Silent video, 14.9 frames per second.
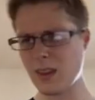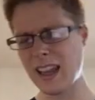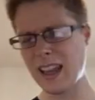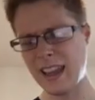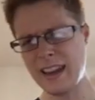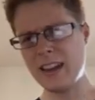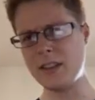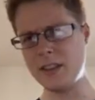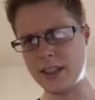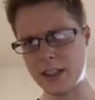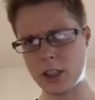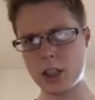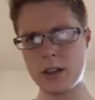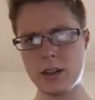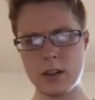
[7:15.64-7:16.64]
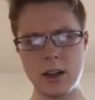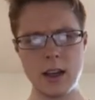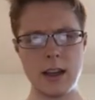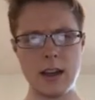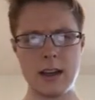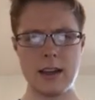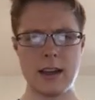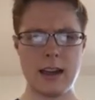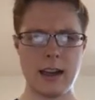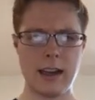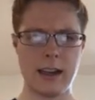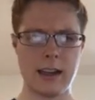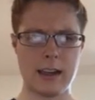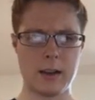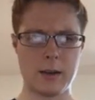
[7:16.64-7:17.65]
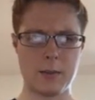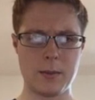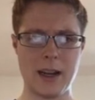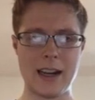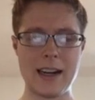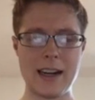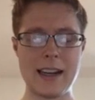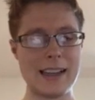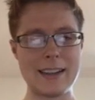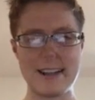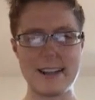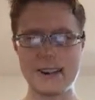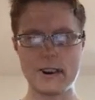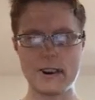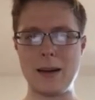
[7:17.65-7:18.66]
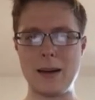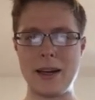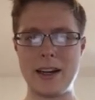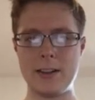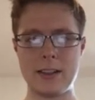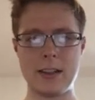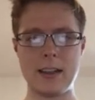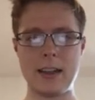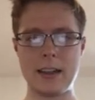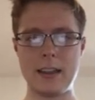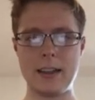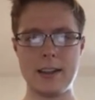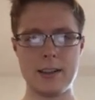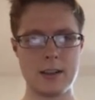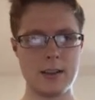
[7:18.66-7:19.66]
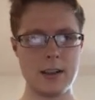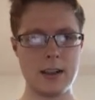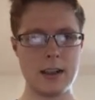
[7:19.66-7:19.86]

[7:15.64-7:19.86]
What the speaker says: In addition, and I like this a lot better. It's a lot cleaner.